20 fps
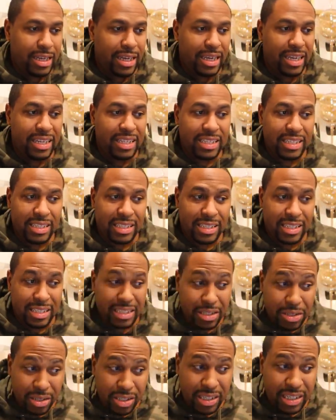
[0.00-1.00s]
and it's
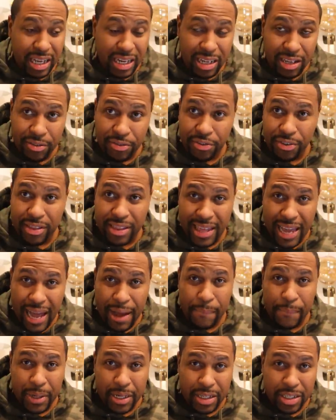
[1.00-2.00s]
still selling for
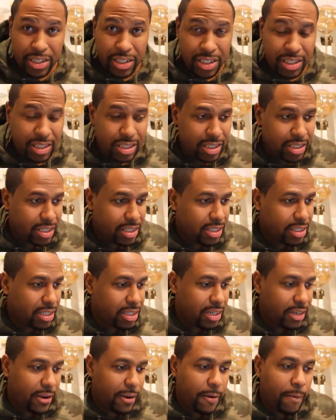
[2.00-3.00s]
that much.
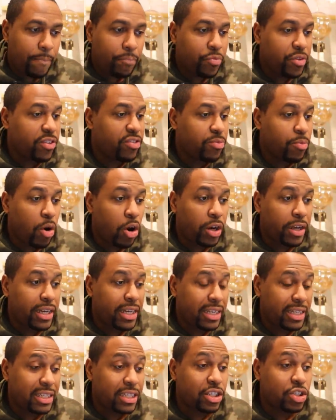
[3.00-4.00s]
This
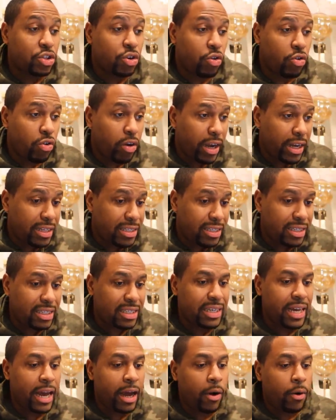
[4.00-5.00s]
market is crazy.
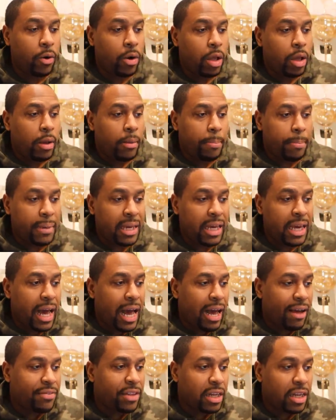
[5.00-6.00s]
Now, me,
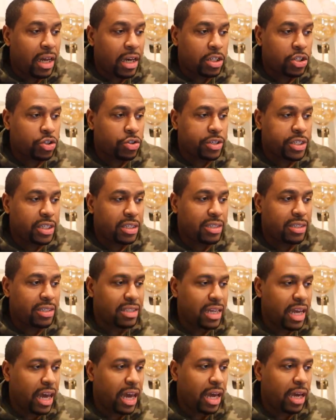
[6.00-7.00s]
I have the luxury to
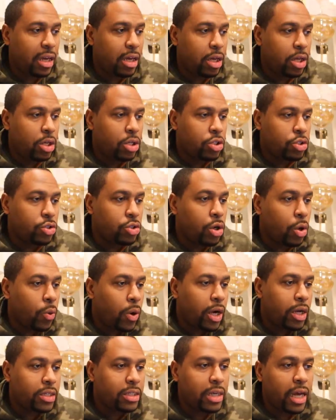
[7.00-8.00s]
say, you know
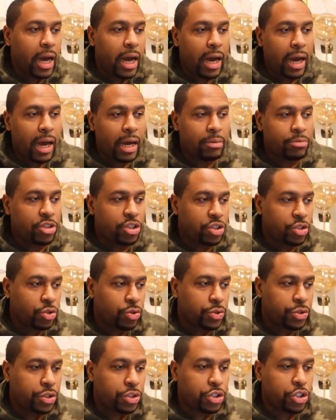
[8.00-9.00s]
what? Nah, I'm just
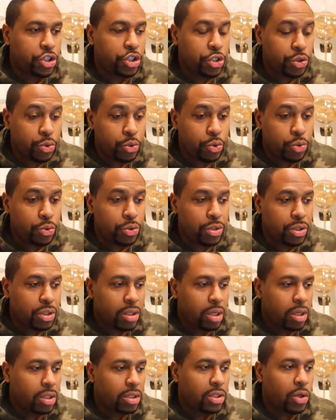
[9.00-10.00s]
going to choose
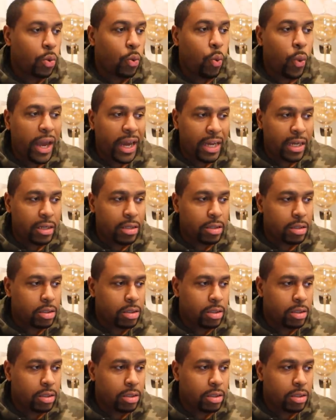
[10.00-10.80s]
to wait